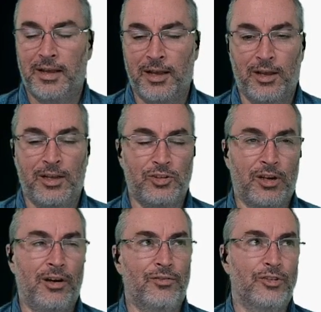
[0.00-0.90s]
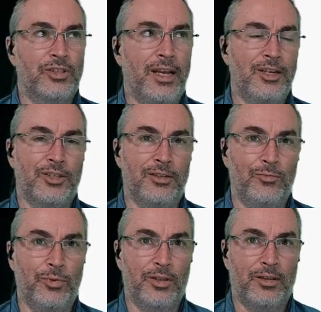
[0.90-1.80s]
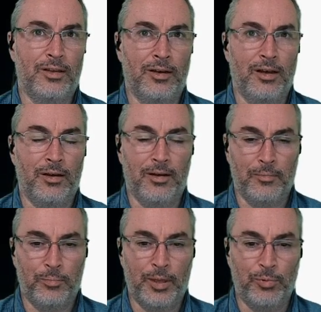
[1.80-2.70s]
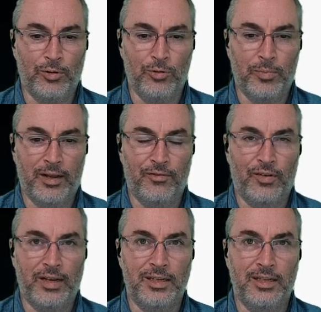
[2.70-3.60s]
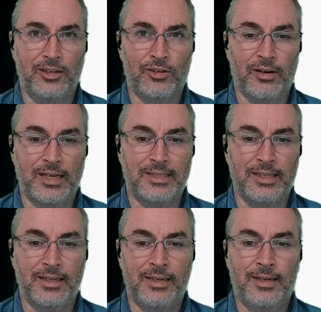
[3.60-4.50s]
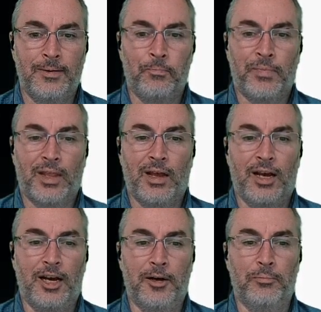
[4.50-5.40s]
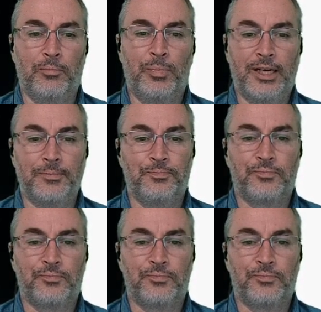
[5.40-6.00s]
as a conversation with people who might find it interesting. But